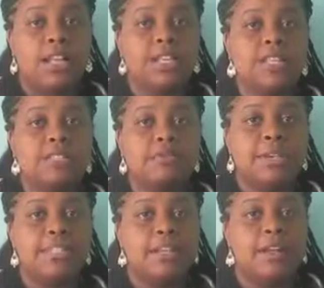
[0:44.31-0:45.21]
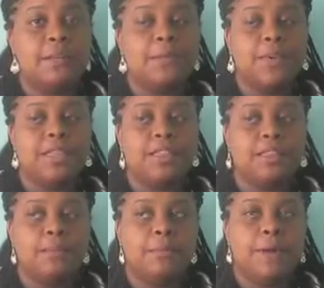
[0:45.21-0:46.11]
I did this race along with
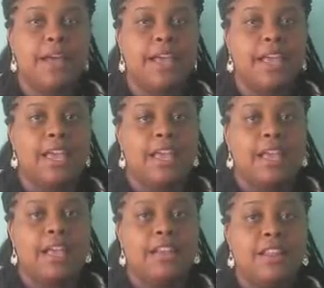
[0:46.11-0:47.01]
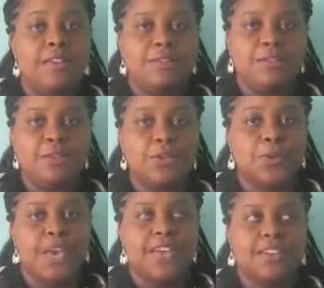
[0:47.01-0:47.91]
my nephew's
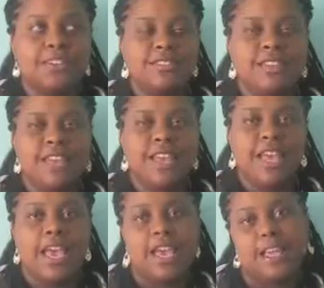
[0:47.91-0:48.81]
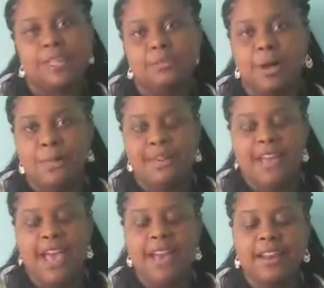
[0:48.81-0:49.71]
creators, aka his mom and
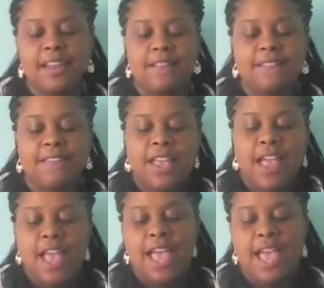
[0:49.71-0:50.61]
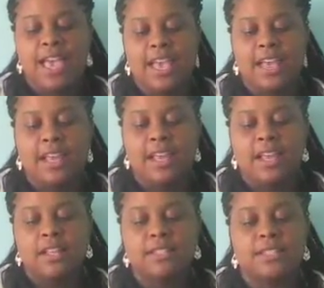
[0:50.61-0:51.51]
dad, and
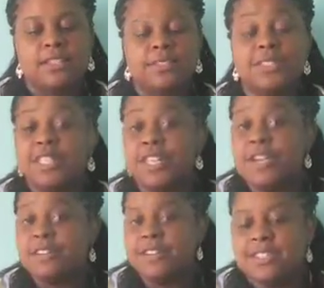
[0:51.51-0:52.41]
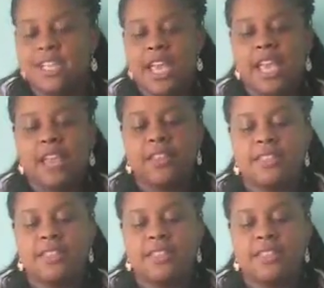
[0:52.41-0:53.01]
since it was the Year of the Snake,